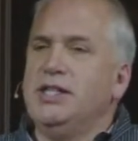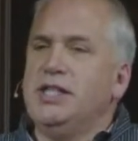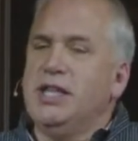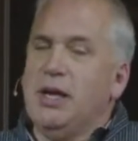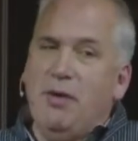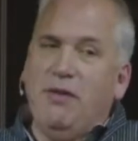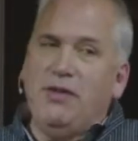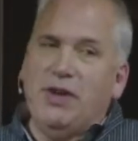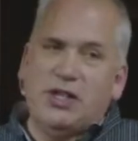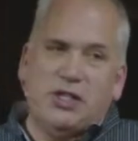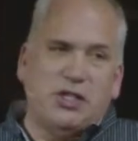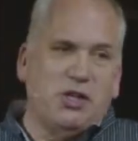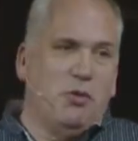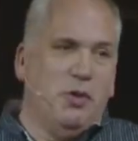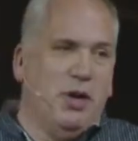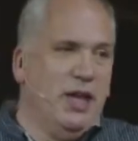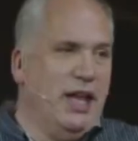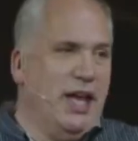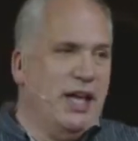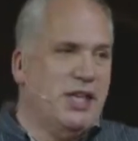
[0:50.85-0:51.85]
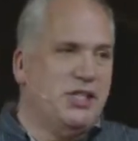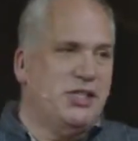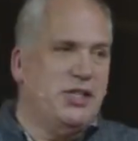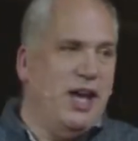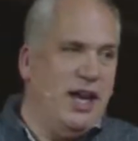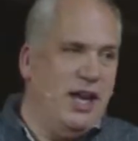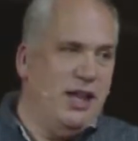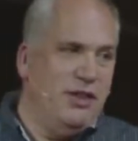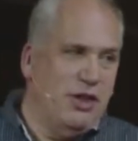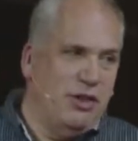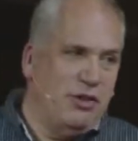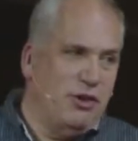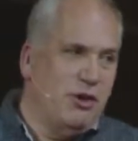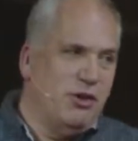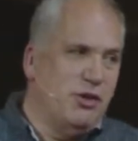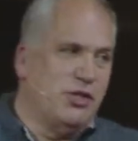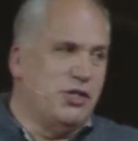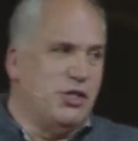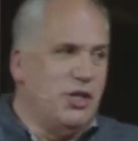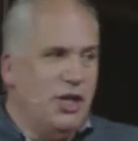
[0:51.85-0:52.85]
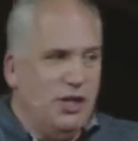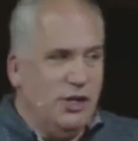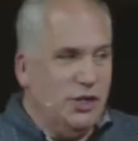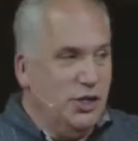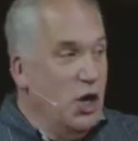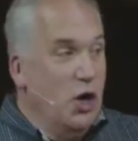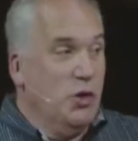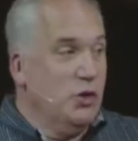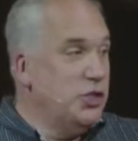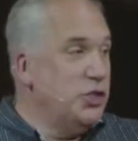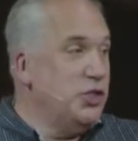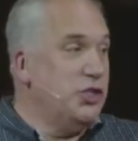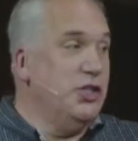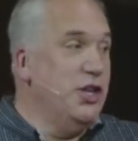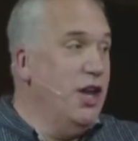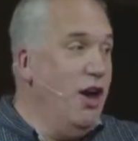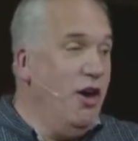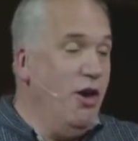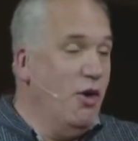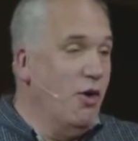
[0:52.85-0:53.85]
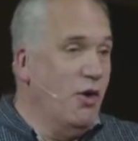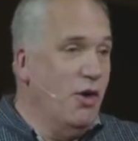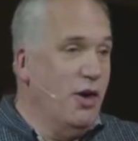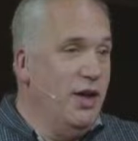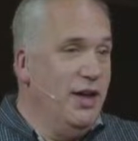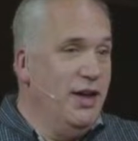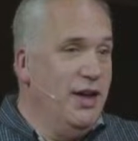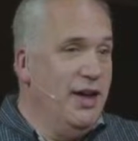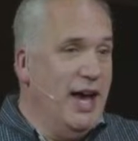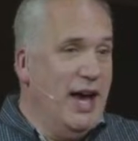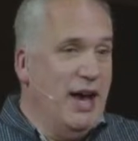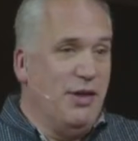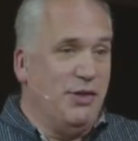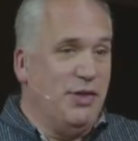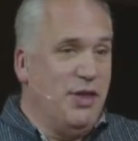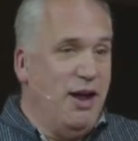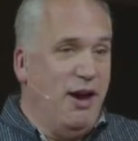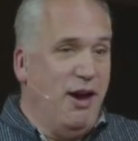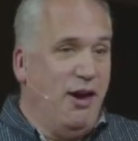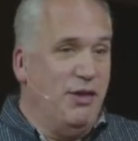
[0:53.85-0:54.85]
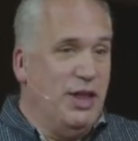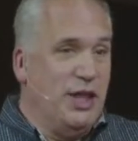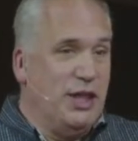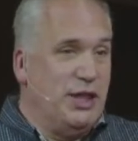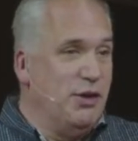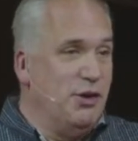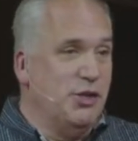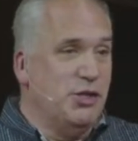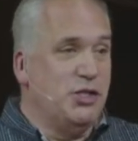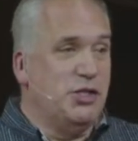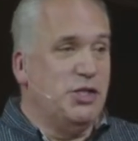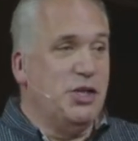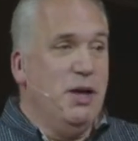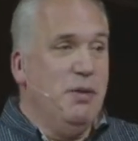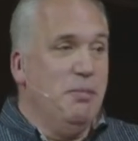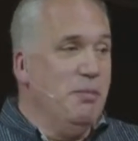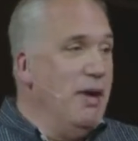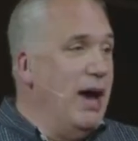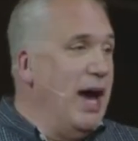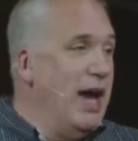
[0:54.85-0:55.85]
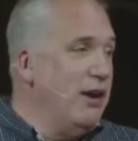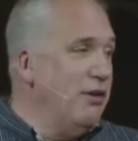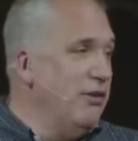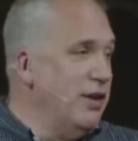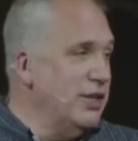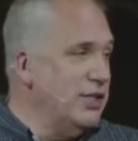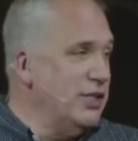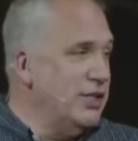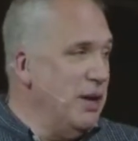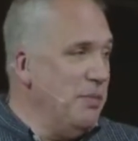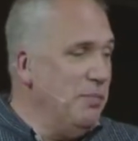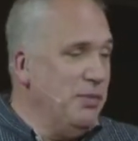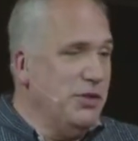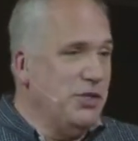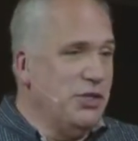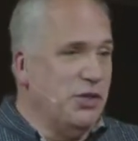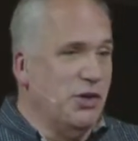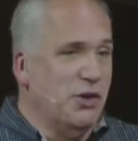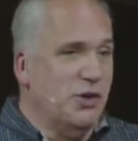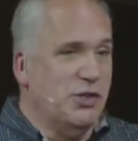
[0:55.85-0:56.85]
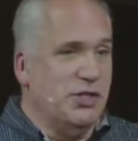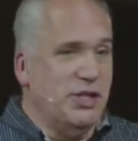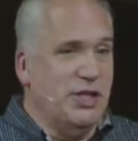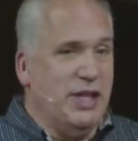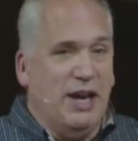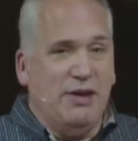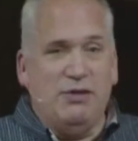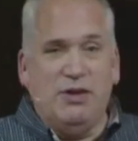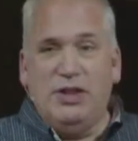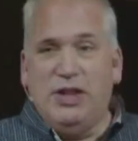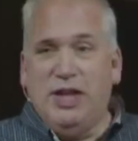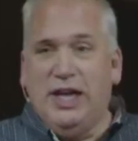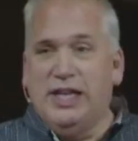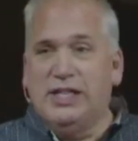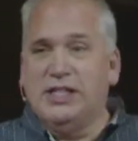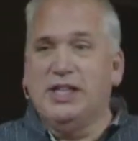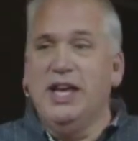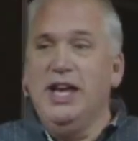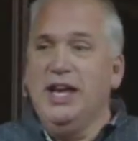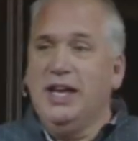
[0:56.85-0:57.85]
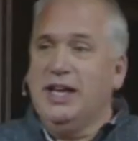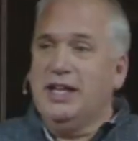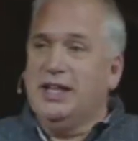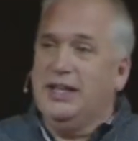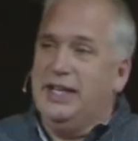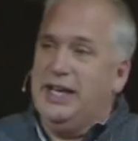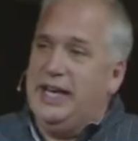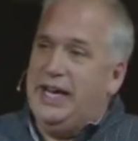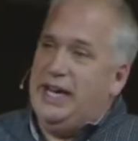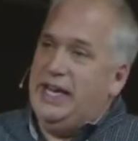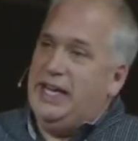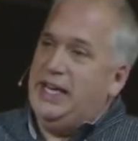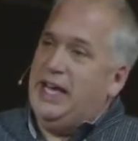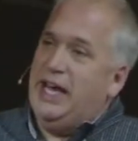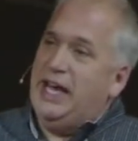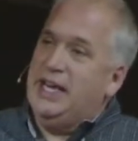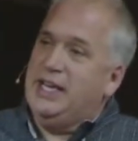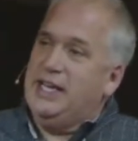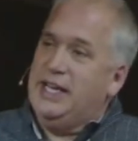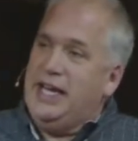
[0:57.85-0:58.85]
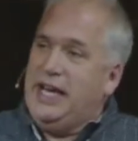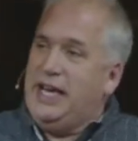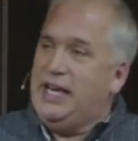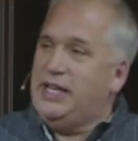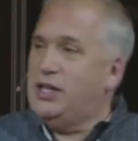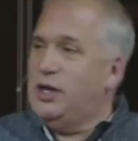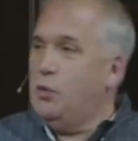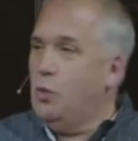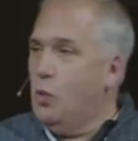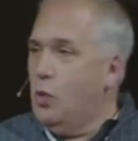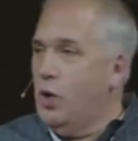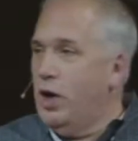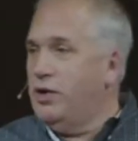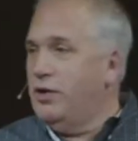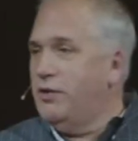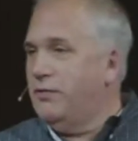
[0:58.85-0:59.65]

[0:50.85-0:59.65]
Some of us are really excited that there's no snow out there, that there's moderate temperatures, and that everything is clean and neat and